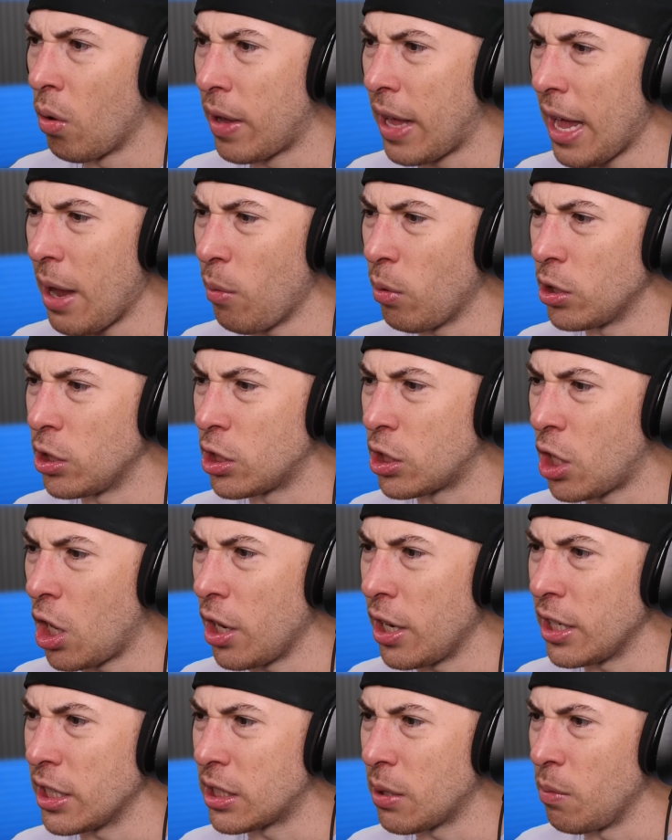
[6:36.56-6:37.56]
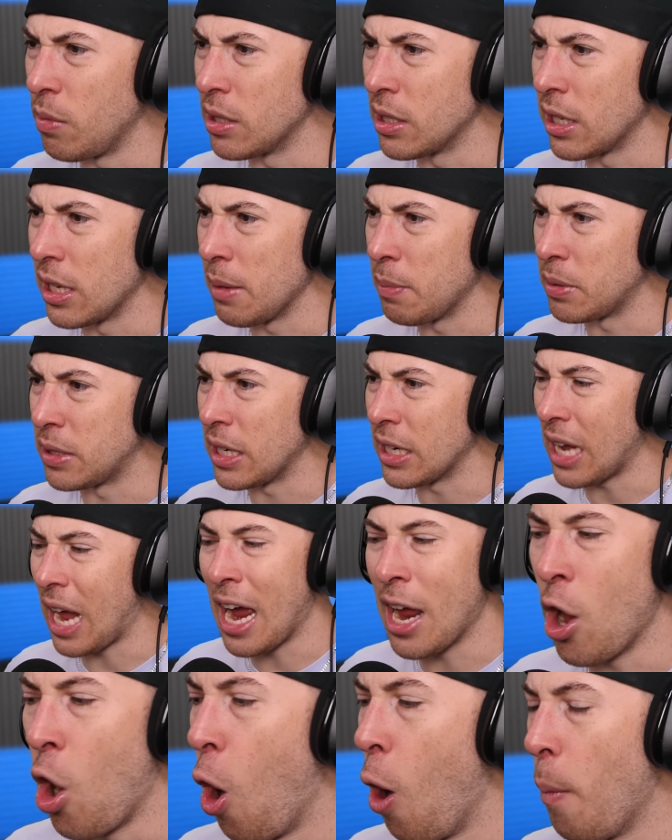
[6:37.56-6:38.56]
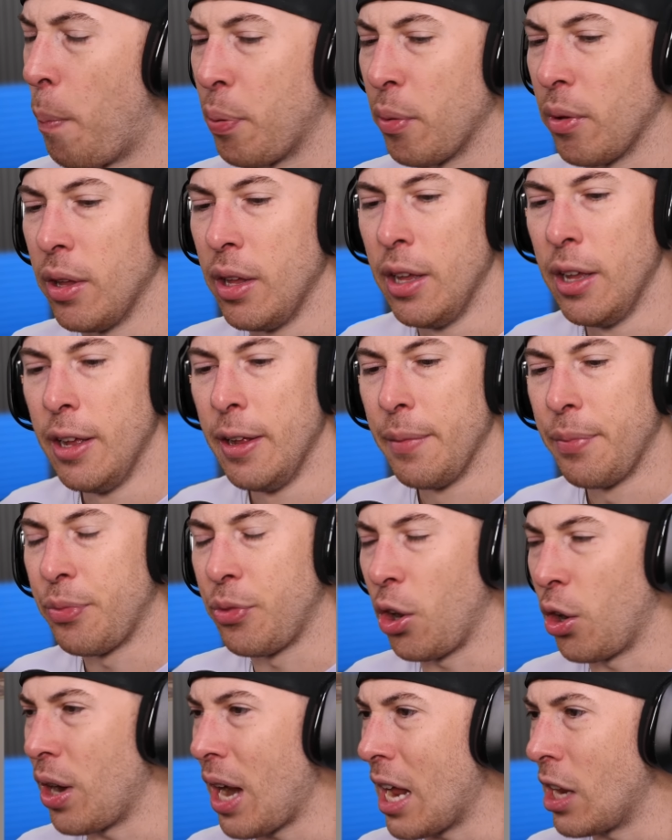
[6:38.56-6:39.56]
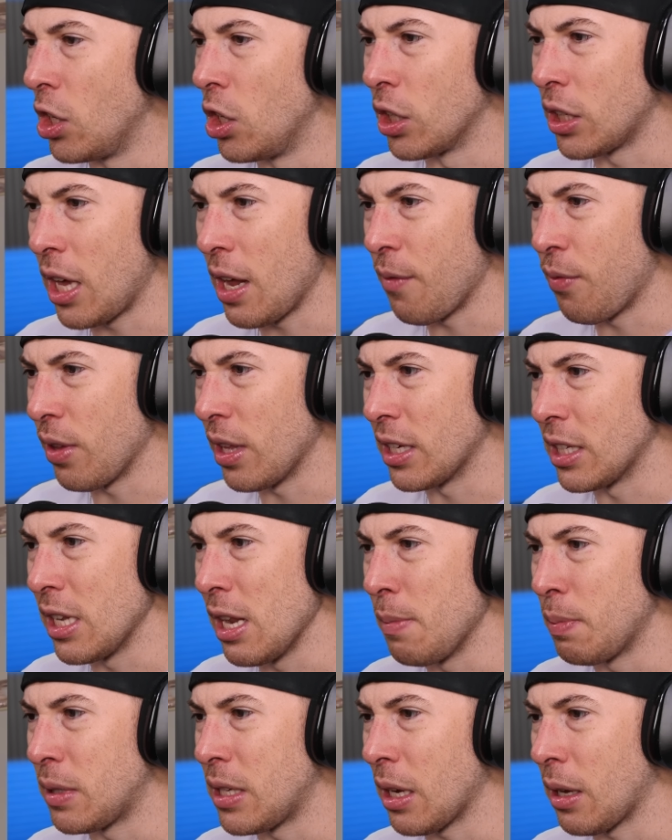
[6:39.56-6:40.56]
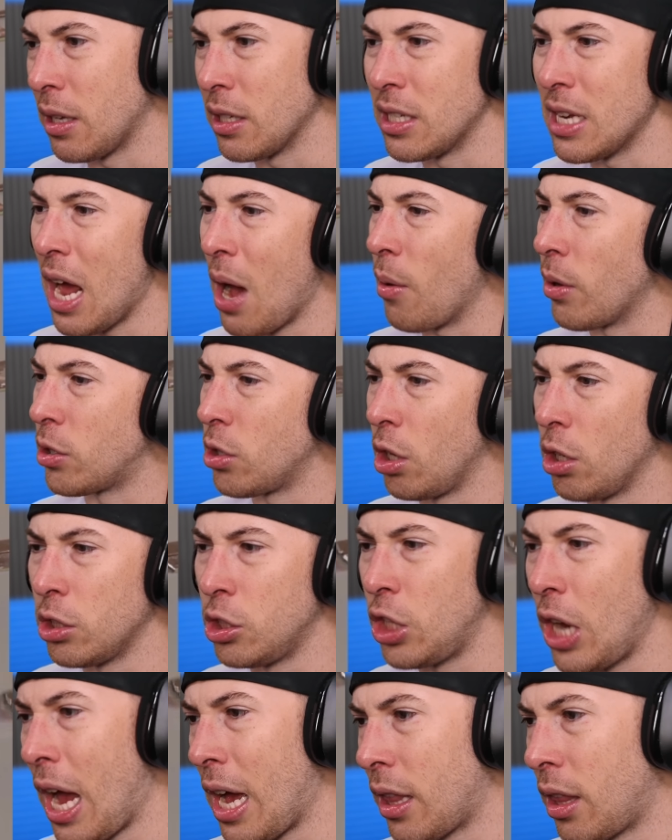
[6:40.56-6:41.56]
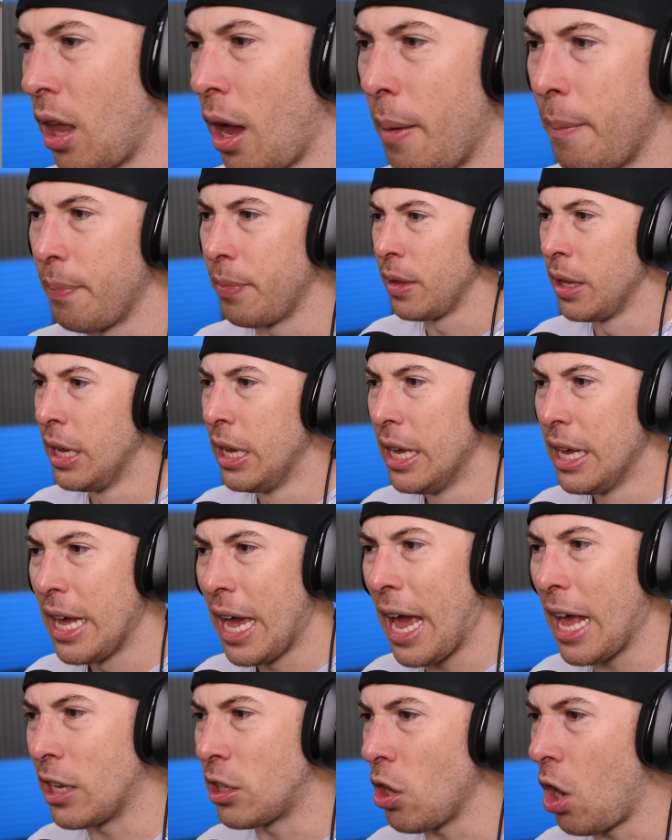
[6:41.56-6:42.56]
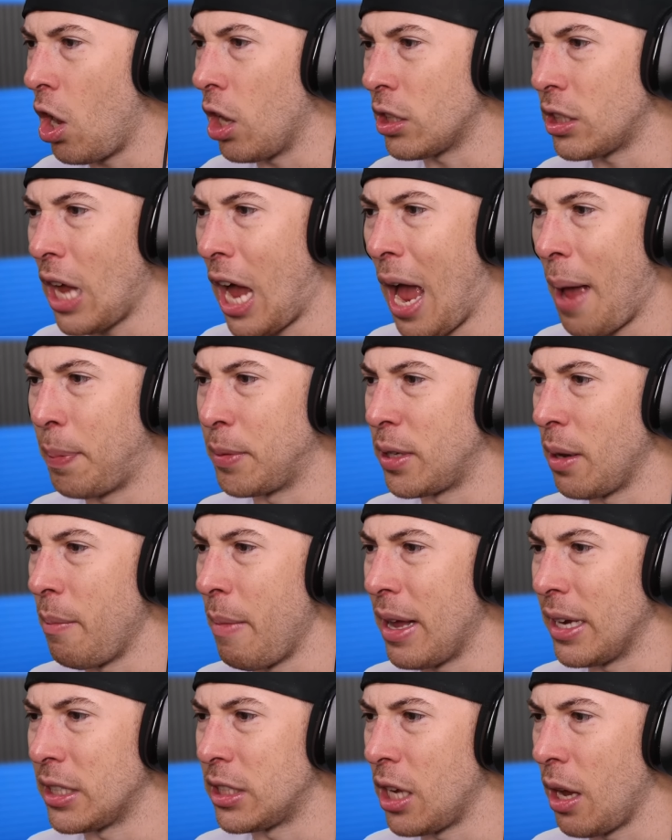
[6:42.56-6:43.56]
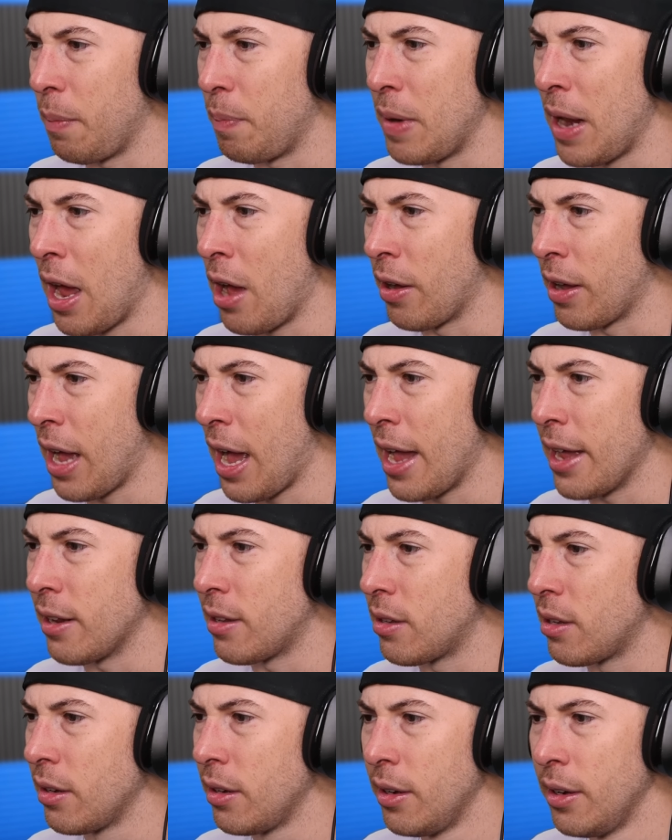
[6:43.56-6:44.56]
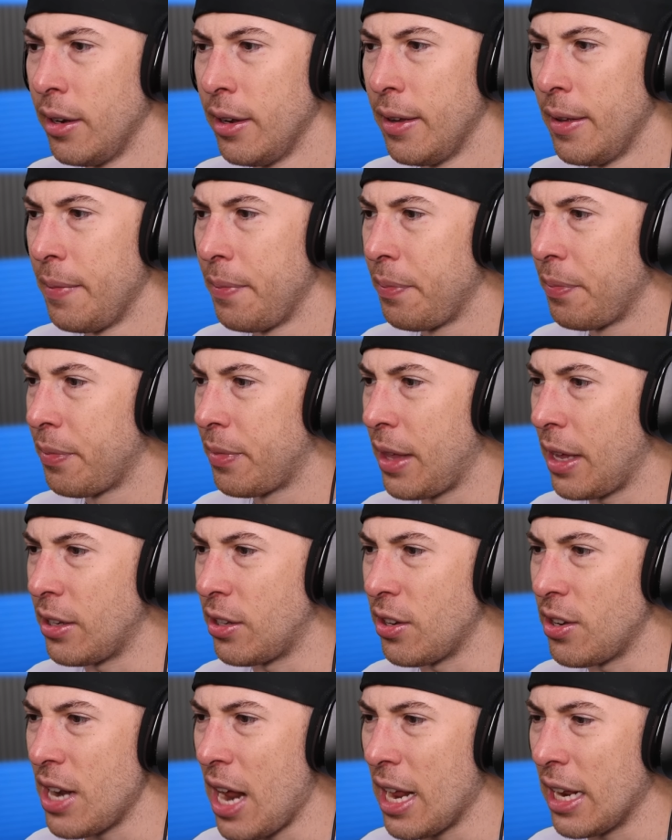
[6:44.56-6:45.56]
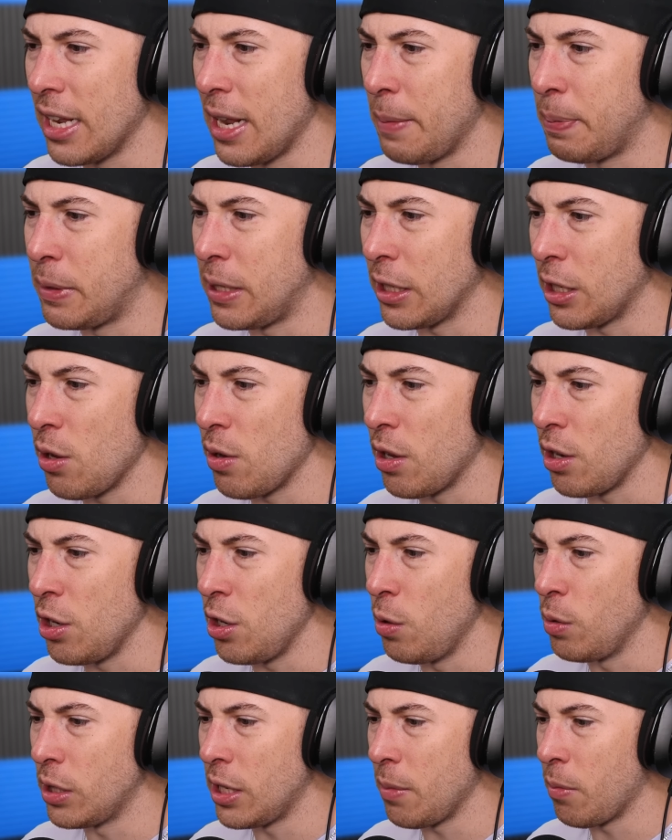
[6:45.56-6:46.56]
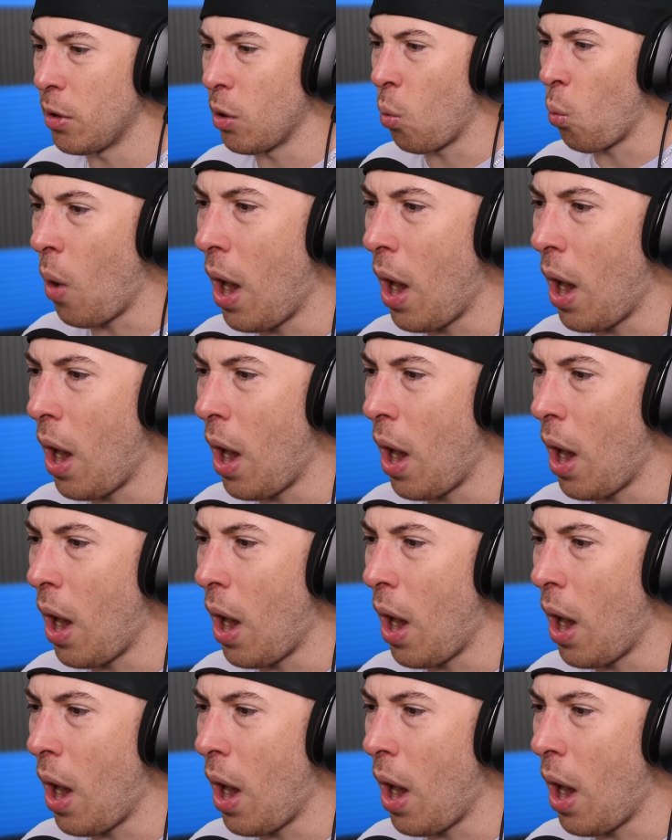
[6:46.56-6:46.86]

Okay, we're just cutting someone's lipstick. I hope they're not looking for this lipstick because now it's all jacked up. It's all types of messed up now, guys. This is not lipstick you can use anymore.